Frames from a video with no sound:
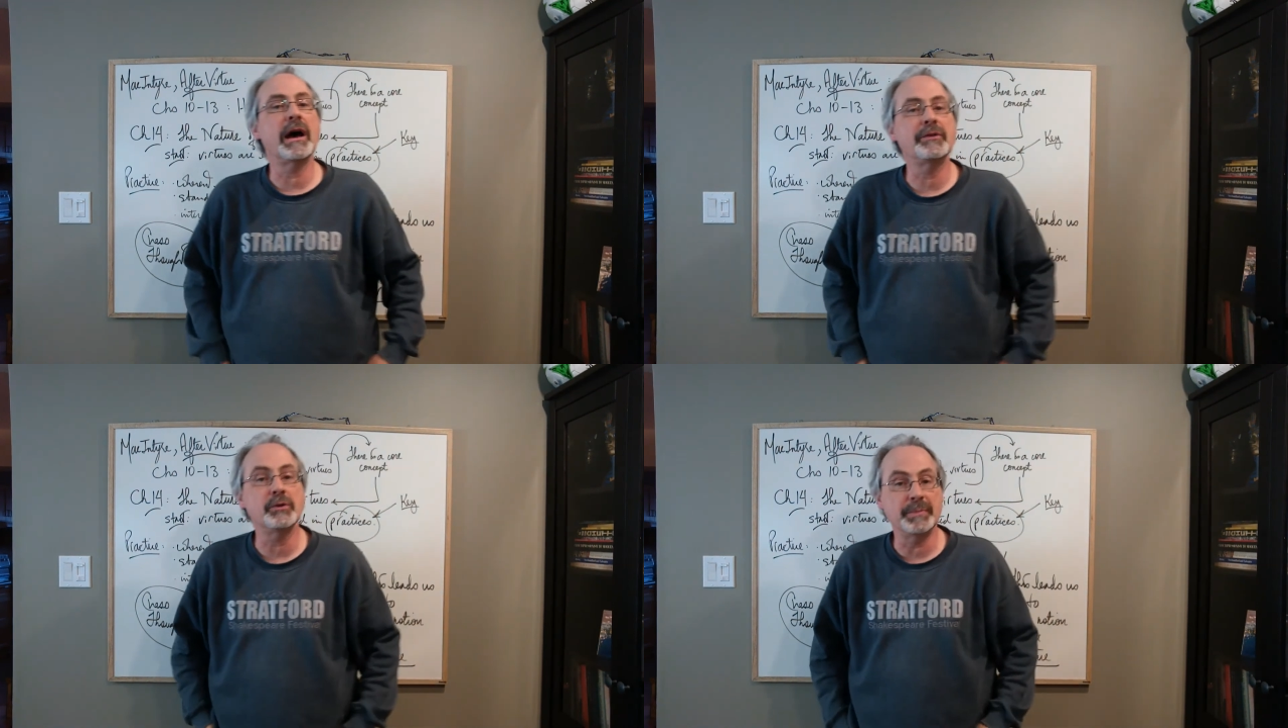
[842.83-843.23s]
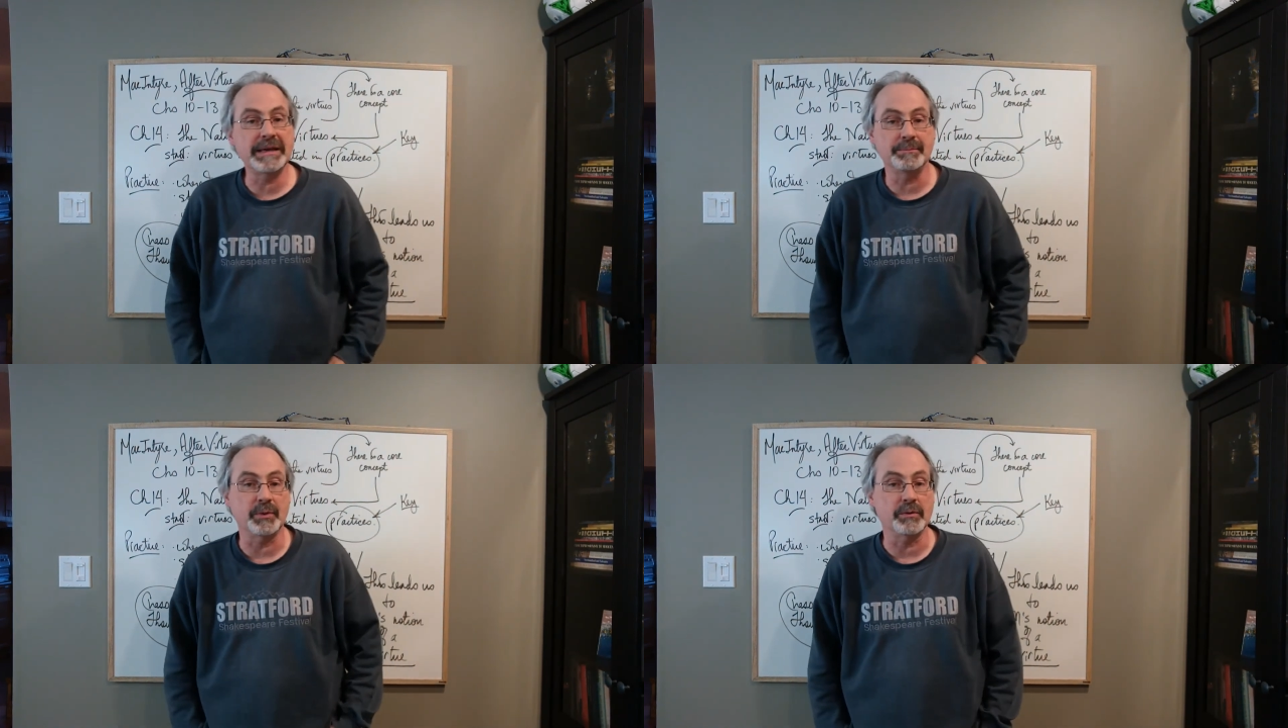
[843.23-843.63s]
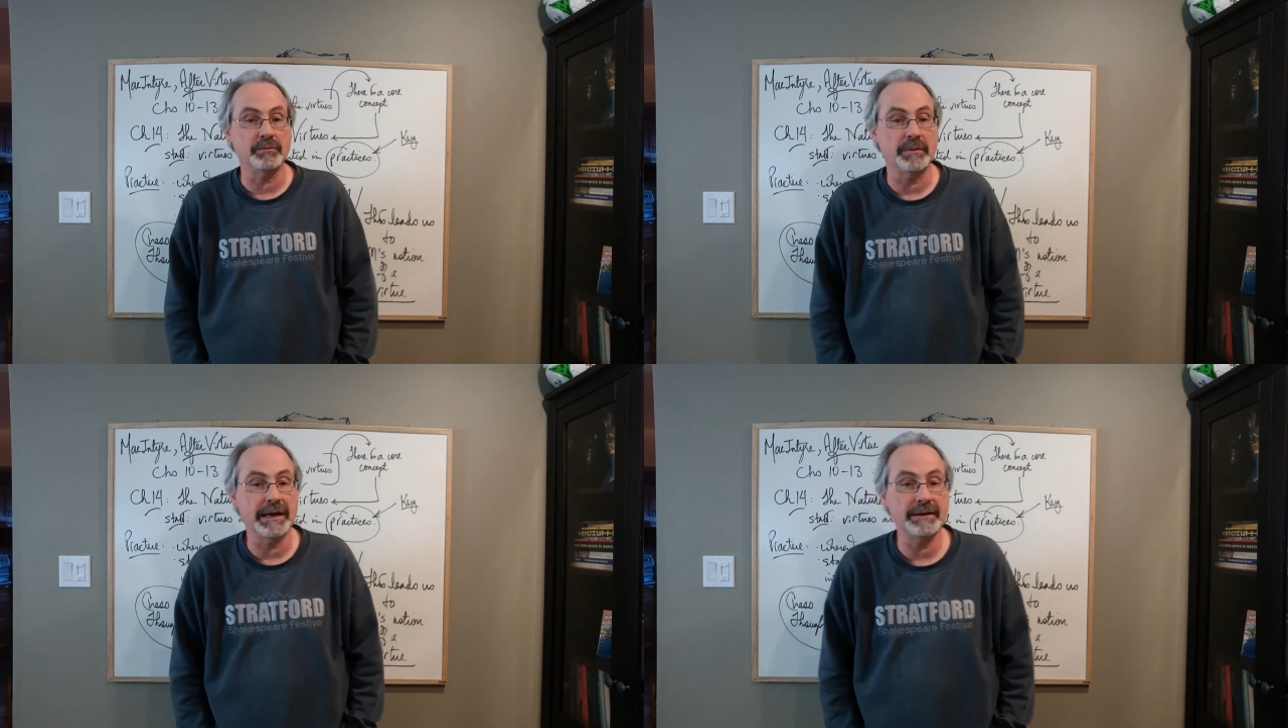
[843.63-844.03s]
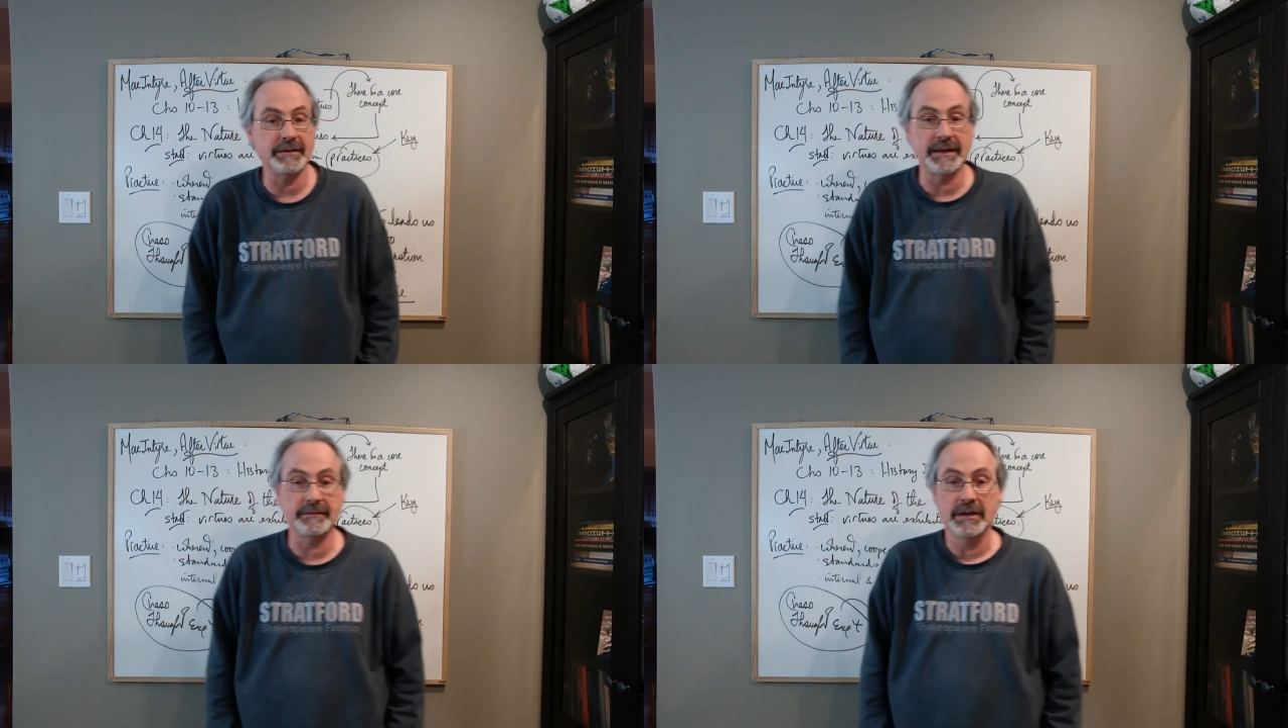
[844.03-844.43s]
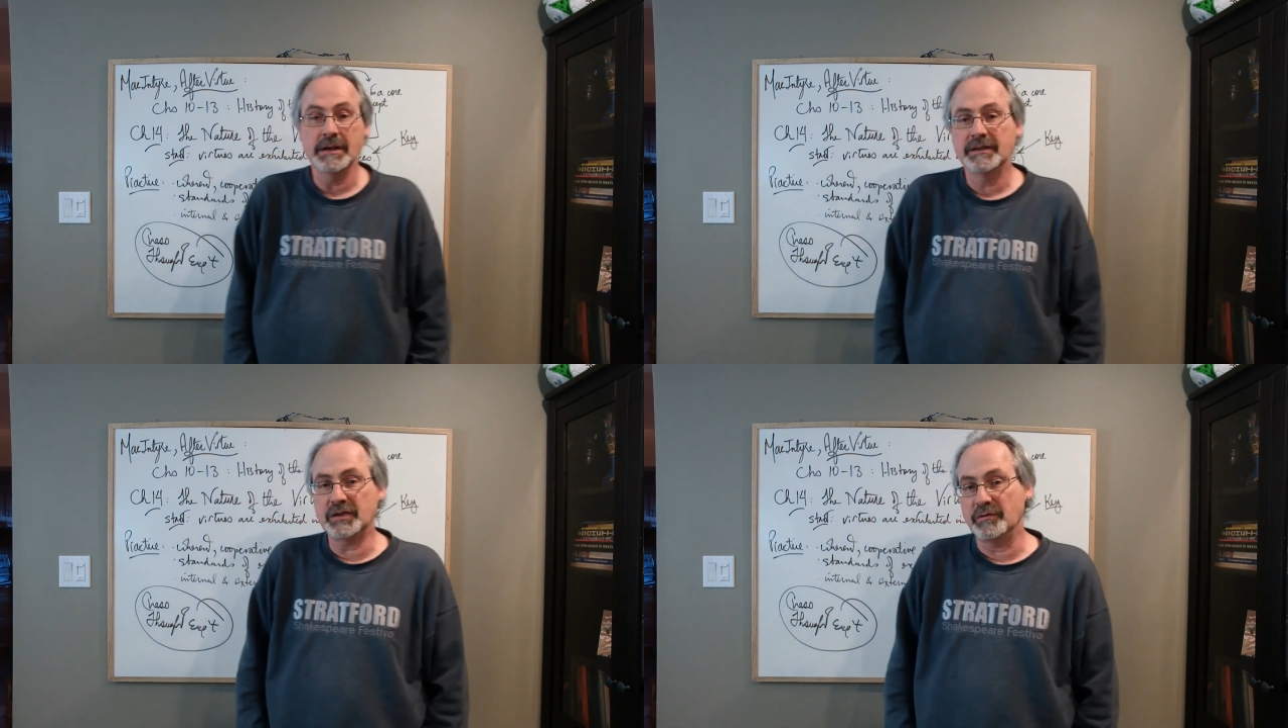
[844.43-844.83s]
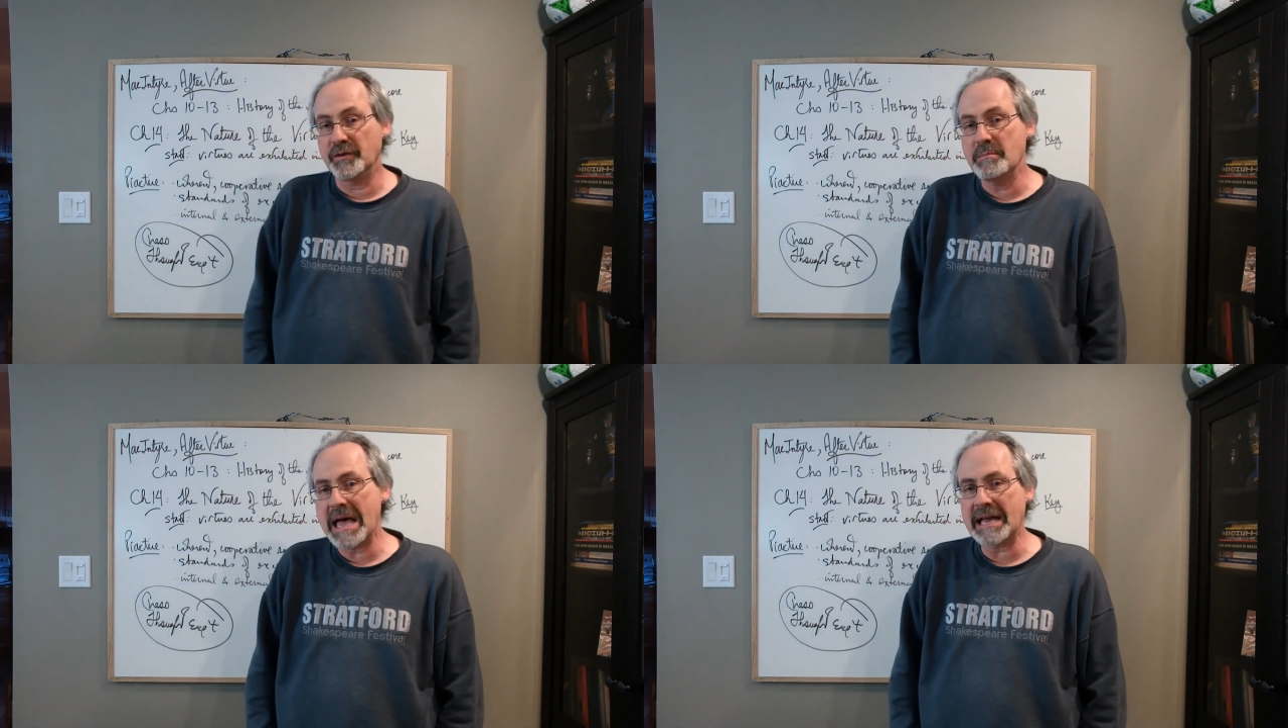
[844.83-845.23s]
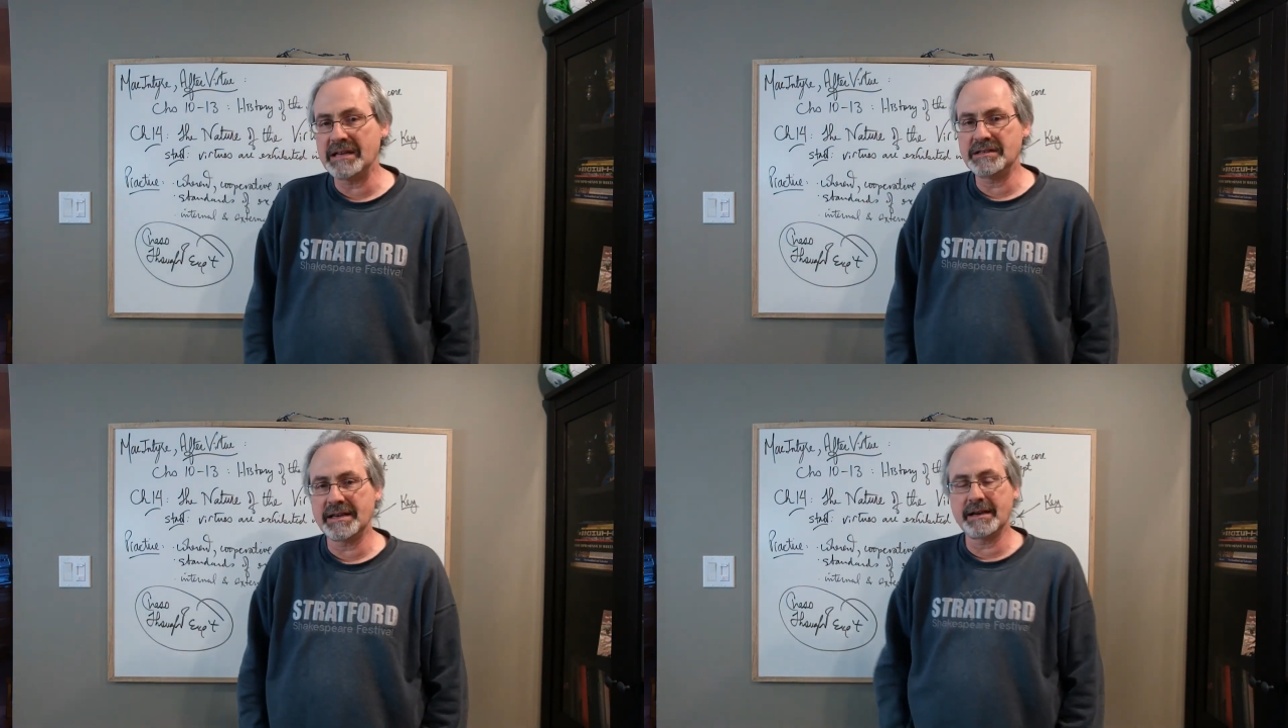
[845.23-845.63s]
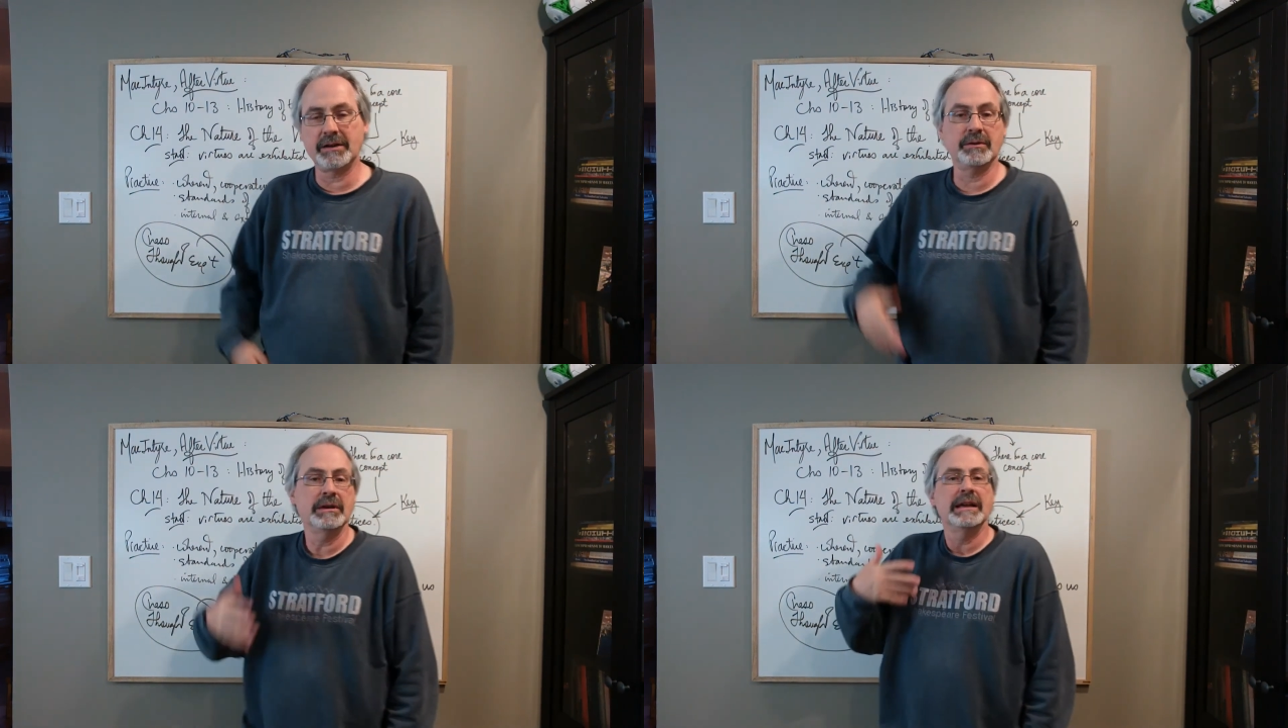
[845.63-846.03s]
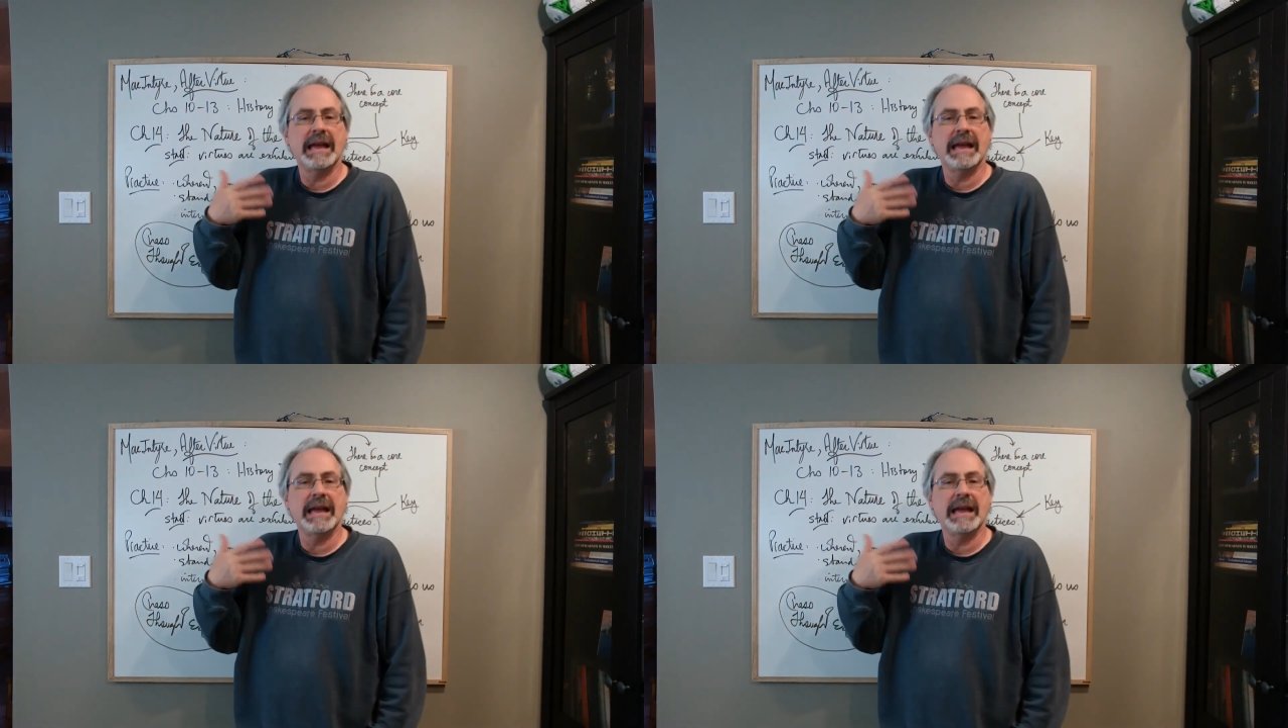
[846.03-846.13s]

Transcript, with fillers: other people, right? And so for MacIntyre,